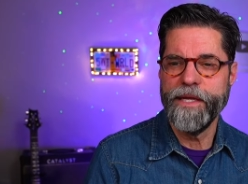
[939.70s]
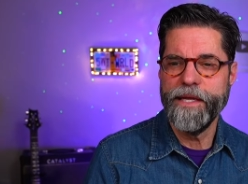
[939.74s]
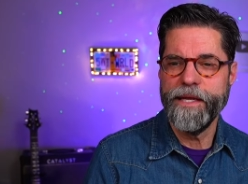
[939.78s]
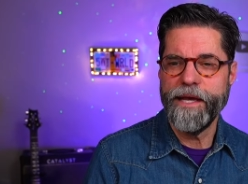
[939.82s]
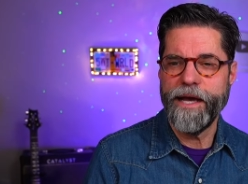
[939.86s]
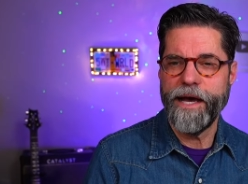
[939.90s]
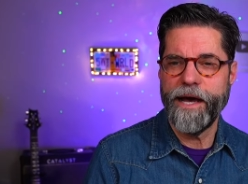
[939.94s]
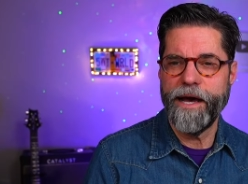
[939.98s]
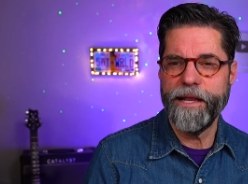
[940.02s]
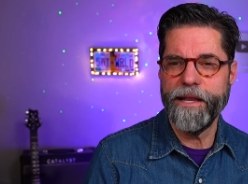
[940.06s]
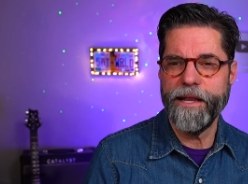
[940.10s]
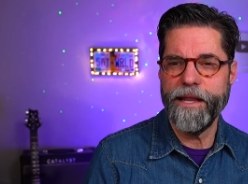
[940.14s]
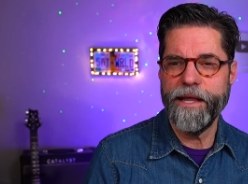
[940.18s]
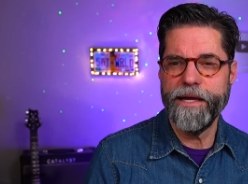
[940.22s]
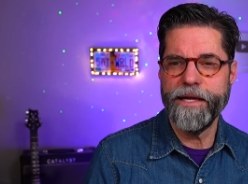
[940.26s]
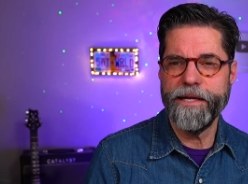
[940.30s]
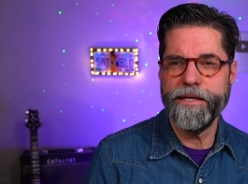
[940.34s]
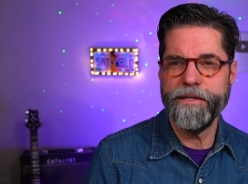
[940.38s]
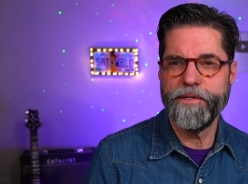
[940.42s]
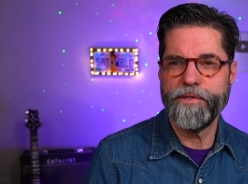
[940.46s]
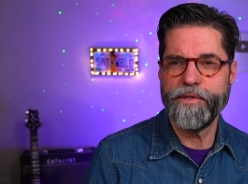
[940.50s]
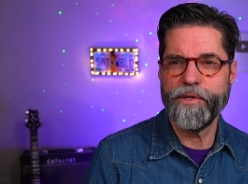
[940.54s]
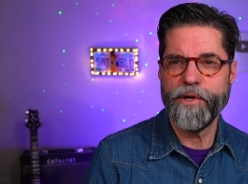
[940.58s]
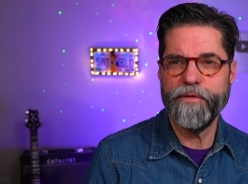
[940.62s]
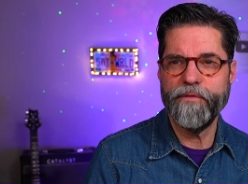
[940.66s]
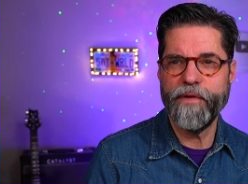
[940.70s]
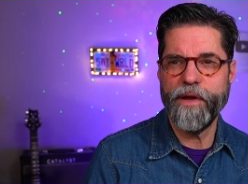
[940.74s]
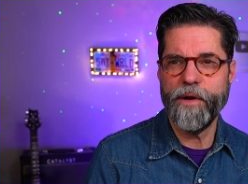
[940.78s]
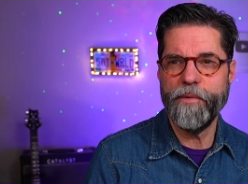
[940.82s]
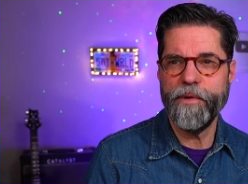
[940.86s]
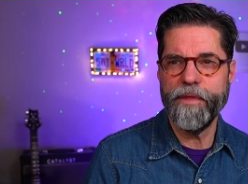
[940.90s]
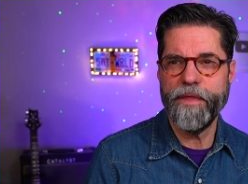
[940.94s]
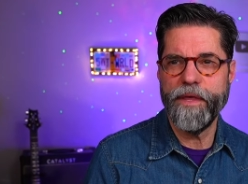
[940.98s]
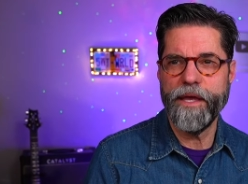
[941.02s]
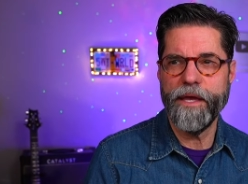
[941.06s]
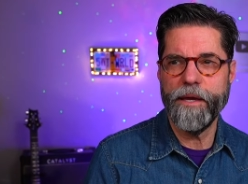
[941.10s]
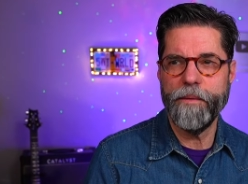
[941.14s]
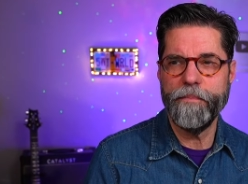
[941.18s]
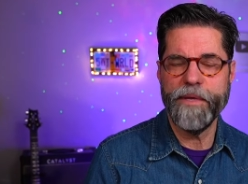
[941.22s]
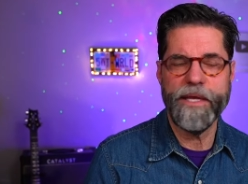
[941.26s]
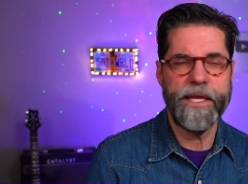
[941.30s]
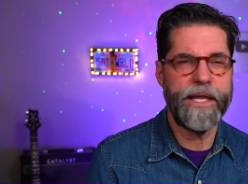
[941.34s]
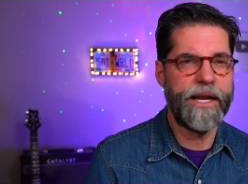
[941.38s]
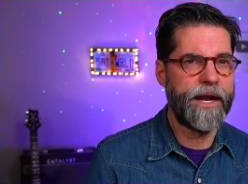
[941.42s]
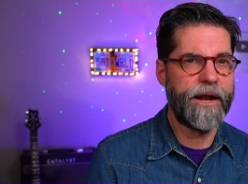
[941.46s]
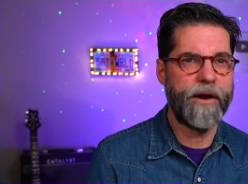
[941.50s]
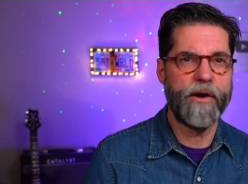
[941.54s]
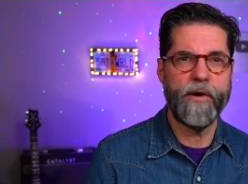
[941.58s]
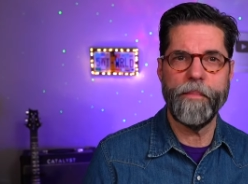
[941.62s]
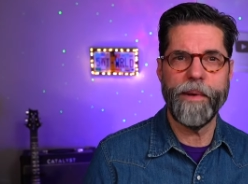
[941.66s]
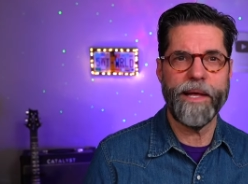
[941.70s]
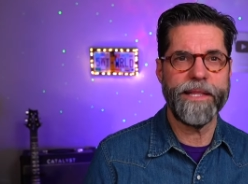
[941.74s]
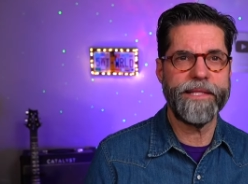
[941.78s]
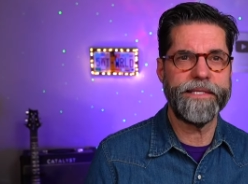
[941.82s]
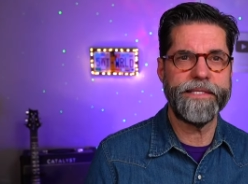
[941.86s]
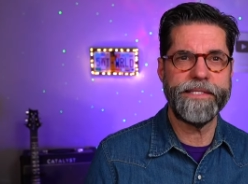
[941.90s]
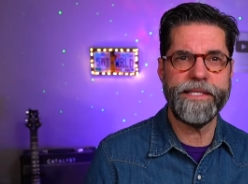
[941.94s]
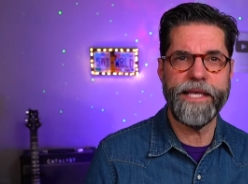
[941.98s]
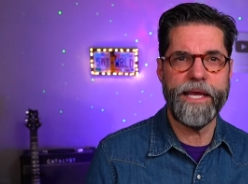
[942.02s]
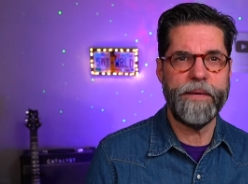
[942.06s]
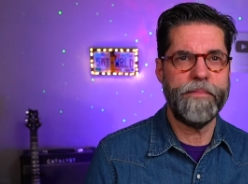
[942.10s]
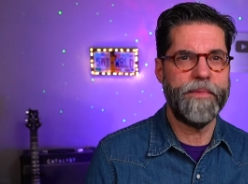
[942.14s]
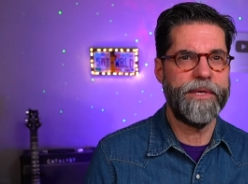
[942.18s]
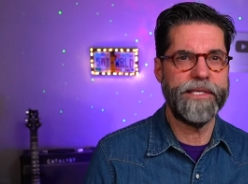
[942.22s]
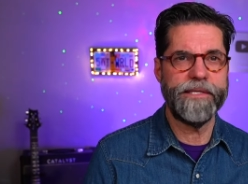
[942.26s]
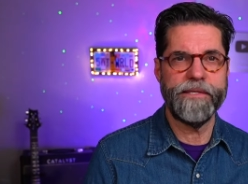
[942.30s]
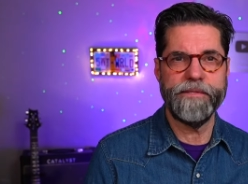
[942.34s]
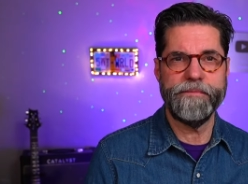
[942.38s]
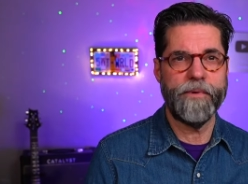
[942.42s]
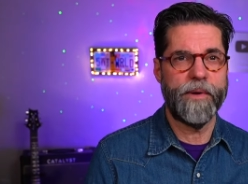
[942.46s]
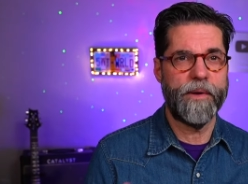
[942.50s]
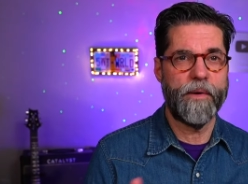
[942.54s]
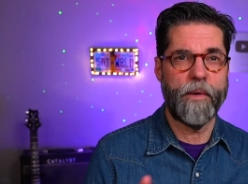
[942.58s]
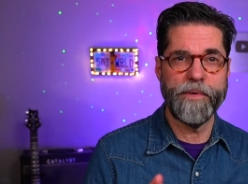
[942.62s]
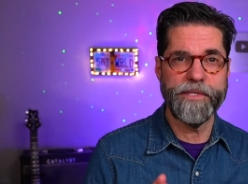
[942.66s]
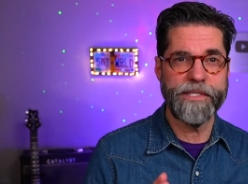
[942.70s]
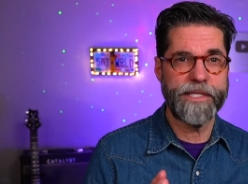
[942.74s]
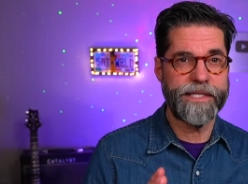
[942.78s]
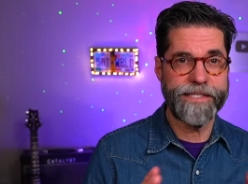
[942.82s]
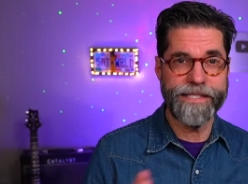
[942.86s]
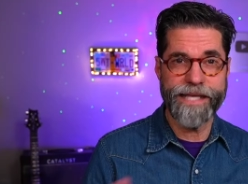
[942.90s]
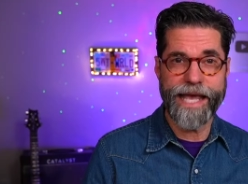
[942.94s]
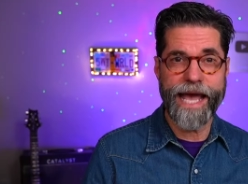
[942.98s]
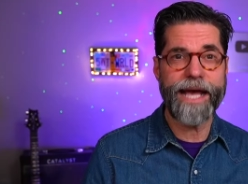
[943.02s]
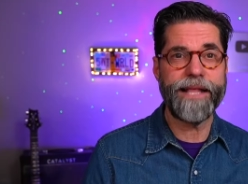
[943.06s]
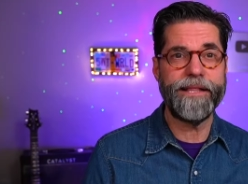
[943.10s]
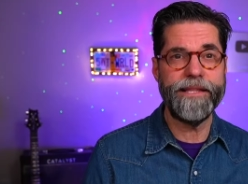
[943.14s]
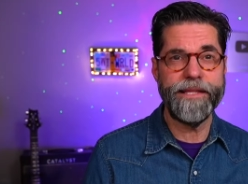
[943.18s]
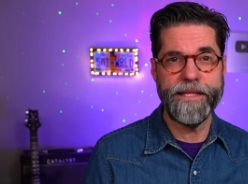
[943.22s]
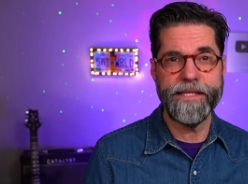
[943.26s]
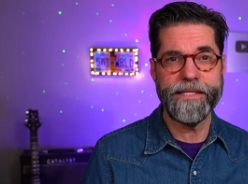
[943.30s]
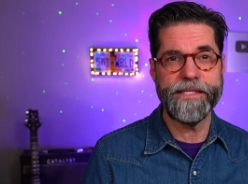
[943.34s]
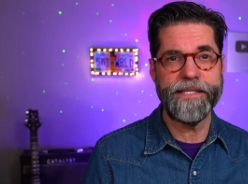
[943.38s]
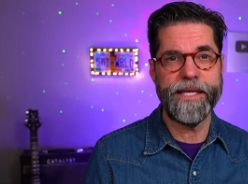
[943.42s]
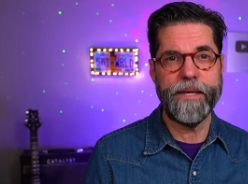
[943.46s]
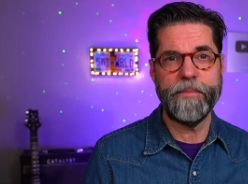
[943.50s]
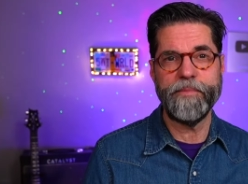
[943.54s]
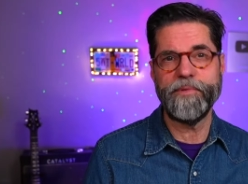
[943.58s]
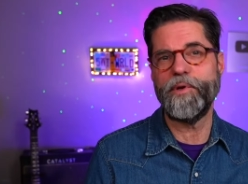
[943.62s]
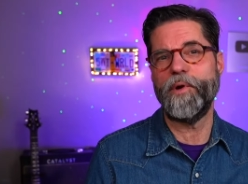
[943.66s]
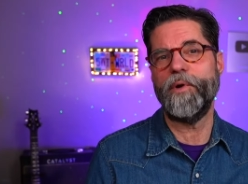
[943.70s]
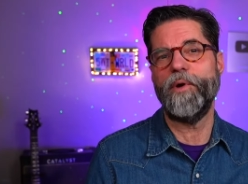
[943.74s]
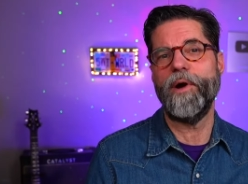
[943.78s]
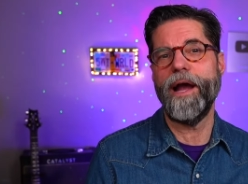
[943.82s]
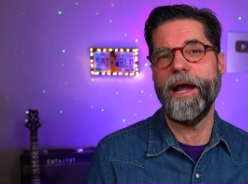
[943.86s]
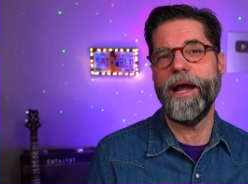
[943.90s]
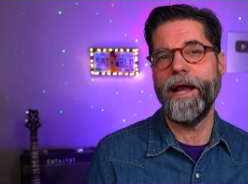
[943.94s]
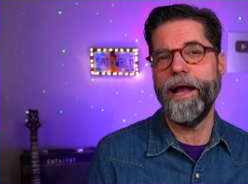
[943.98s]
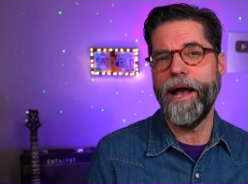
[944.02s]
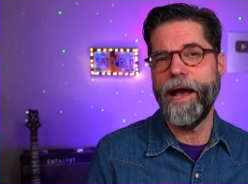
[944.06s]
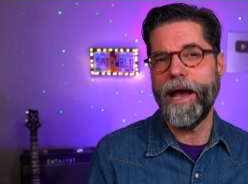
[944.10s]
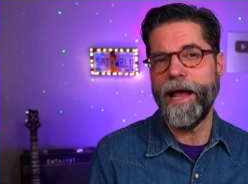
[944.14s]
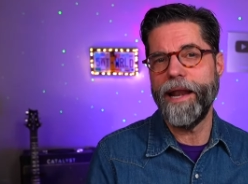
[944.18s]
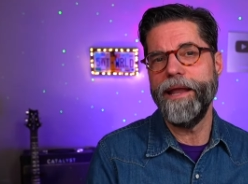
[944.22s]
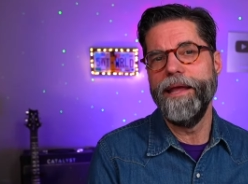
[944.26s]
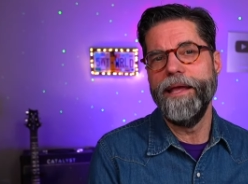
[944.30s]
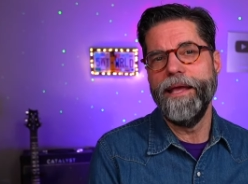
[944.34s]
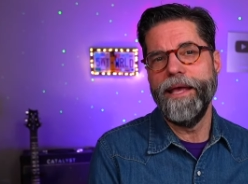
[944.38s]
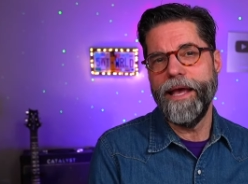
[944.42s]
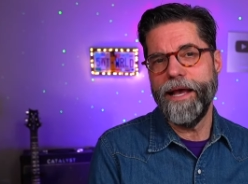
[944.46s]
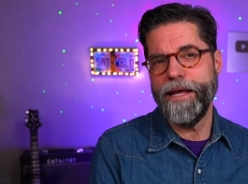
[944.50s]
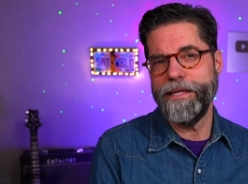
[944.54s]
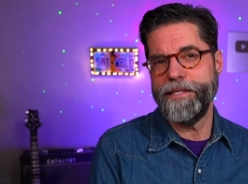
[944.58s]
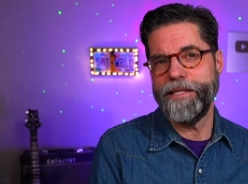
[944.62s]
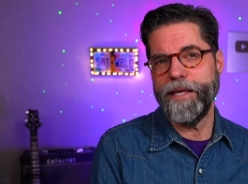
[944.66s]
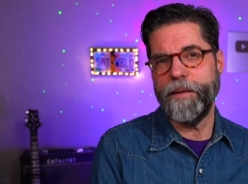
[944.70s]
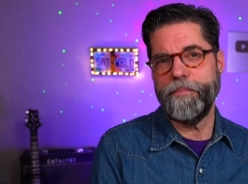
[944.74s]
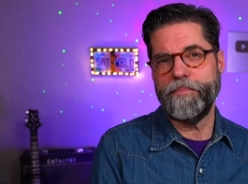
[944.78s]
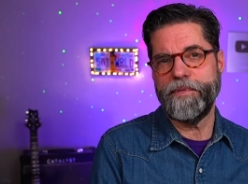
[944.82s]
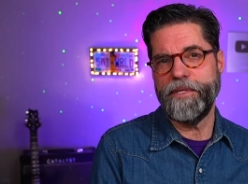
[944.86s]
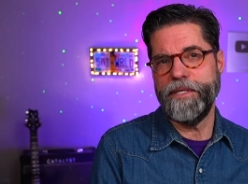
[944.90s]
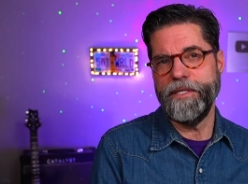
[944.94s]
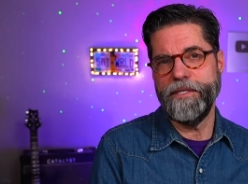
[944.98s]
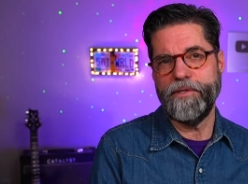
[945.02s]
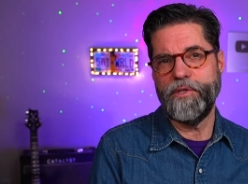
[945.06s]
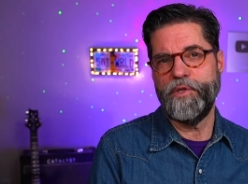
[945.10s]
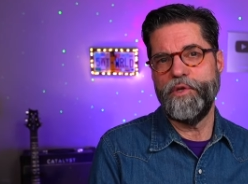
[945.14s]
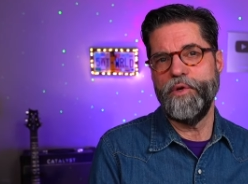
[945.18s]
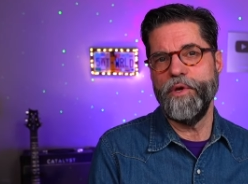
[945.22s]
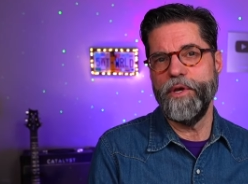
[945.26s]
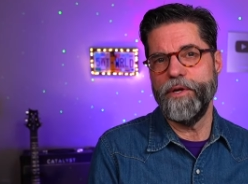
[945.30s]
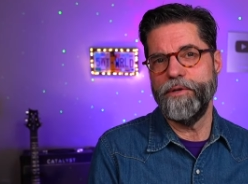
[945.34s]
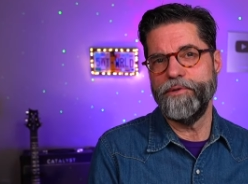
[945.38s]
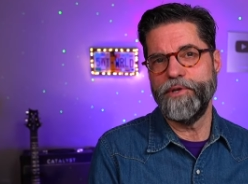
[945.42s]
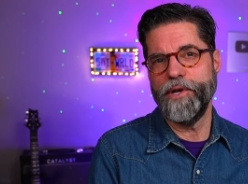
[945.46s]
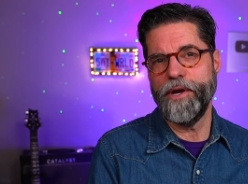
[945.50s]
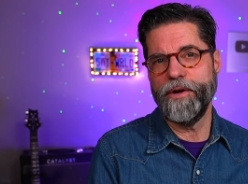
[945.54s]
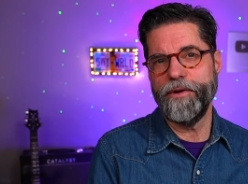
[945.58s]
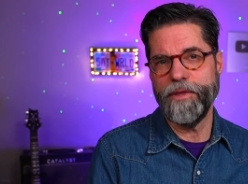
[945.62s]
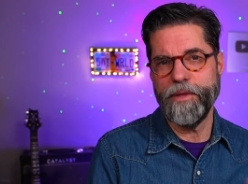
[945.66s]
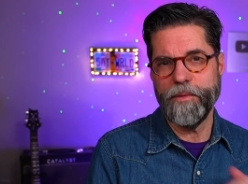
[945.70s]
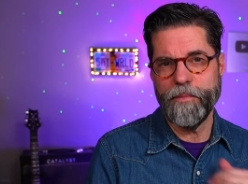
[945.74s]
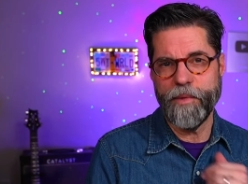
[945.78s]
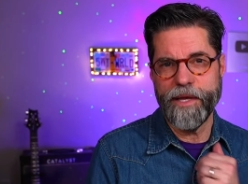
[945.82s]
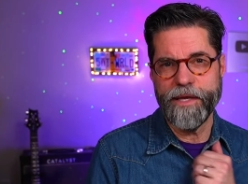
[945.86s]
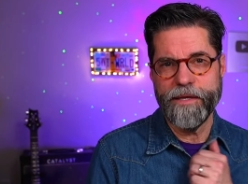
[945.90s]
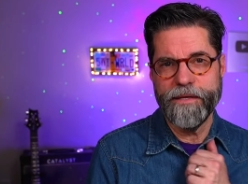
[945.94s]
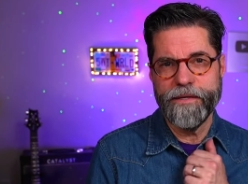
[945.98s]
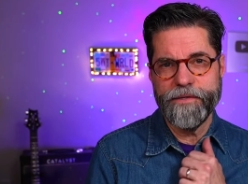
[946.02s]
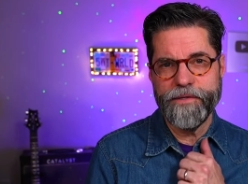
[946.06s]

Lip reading: online survey with him. He and I are about the same. He's almost exactly the same score I got, except he's 2 years younger than me.